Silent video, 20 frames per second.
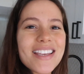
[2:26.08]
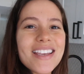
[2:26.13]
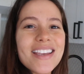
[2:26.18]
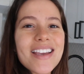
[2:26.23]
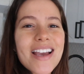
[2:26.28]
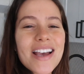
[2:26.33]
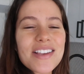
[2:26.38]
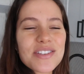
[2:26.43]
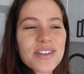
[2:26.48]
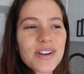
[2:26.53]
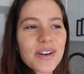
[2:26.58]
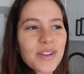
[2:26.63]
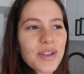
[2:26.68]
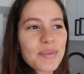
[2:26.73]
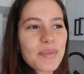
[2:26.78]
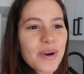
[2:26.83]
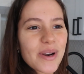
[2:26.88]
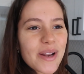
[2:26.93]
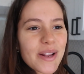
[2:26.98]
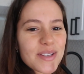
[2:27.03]
he has an early
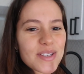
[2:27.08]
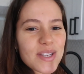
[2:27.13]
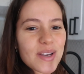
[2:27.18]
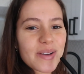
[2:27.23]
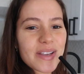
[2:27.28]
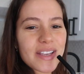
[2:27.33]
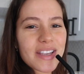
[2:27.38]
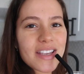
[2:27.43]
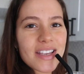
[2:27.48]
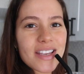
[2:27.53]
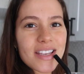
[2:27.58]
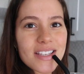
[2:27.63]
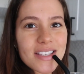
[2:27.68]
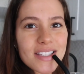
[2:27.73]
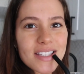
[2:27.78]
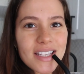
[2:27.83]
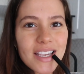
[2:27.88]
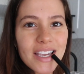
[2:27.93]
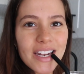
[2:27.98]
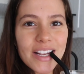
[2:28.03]
morning so he
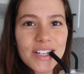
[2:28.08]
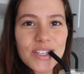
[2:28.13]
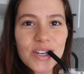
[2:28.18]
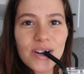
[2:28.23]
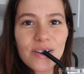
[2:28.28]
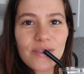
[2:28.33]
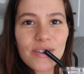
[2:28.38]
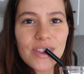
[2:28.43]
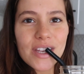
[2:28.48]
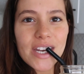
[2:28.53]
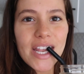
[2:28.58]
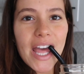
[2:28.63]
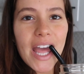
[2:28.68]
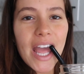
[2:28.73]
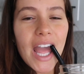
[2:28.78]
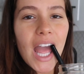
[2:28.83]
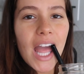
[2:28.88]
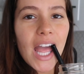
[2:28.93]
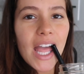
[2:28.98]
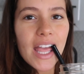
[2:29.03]
is getting started for the
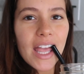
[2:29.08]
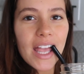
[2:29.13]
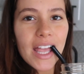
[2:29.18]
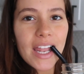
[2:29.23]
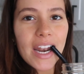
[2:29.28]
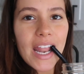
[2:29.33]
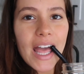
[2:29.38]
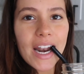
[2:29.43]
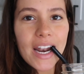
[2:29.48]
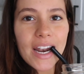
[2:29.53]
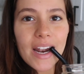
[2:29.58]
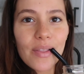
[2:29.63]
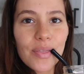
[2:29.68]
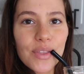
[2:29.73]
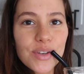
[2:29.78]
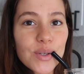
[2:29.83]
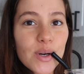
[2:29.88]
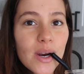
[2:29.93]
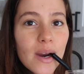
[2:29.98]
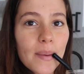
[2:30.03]
day and headed out
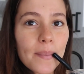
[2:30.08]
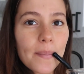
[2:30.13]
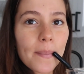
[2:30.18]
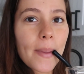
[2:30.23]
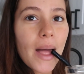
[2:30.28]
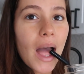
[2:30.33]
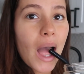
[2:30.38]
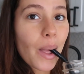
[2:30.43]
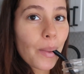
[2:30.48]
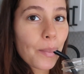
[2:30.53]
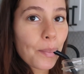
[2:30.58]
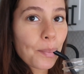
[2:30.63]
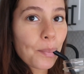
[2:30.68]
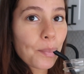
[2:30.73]
the door, but